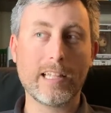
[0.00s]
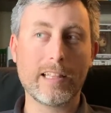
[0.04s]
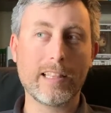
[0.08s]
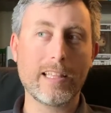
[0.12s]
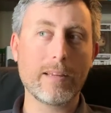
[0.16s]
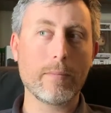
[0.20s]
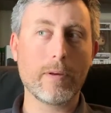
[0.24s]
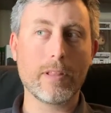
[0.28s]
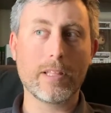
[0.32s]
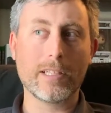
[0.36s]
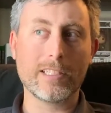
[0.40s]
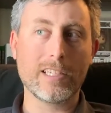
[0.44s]
and I
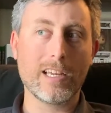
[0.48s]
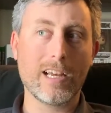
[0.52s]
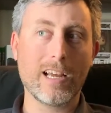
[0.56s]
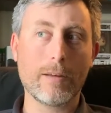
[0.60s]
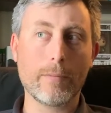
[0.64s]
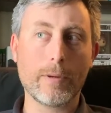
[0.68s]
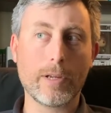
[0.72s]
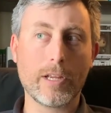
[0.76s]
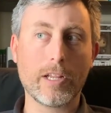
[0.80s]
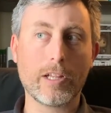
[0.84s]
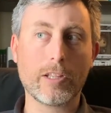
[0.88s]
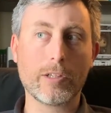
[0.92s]
think by the
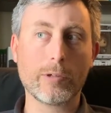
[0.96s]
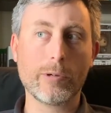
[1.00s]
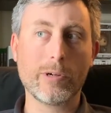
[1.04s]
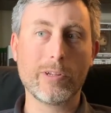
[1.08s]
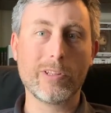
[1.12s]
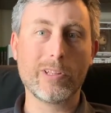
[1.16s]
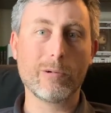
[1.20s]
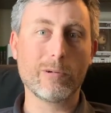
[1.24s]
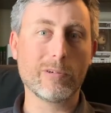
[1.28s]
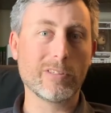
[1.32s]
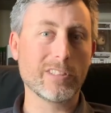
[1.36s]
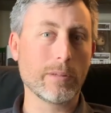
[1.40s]
time it
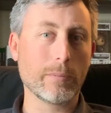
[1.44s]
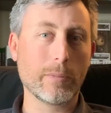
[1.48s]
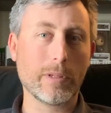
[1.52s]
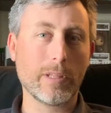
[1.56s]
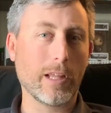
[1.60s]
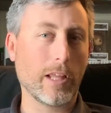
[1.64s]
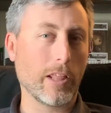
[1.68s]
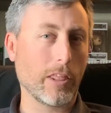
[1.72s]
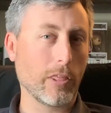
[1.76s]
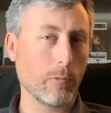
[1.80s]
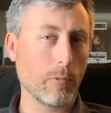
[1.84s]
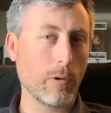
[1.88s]
concluded, there were something
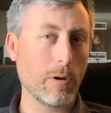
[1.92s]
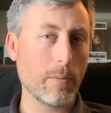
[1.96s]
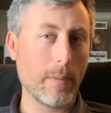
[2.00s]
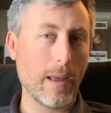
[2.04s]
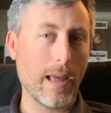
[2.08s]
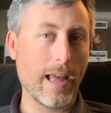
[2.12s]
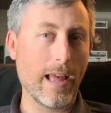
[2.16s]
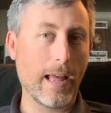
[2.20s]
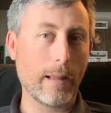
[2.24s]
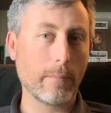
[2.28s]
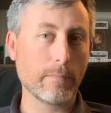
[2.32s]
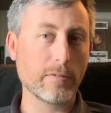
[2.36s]
like 3
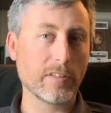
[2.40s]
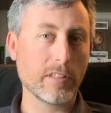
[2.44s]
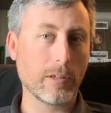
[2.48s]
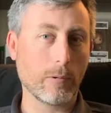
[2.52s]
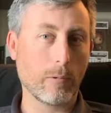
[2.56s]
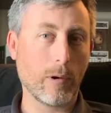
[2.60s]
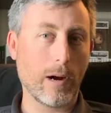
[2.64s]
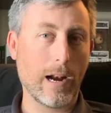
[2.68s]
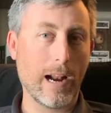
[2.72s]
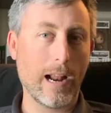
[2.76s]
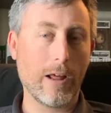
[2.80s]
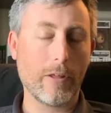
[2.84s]
maps
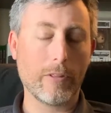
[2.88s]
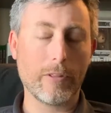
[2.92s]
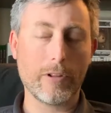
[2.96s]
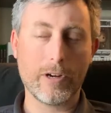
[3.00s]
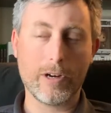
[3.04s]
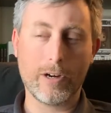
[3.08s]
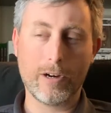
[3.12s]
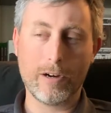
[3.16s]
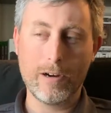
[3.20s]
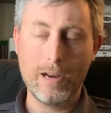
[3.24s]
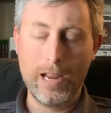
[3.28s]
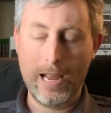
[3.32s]
that were out
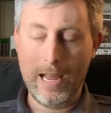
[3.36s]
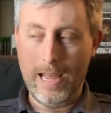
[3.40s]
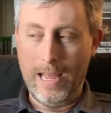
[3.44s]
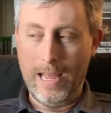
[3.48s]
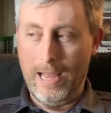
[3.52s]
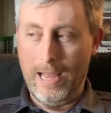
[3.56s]
there.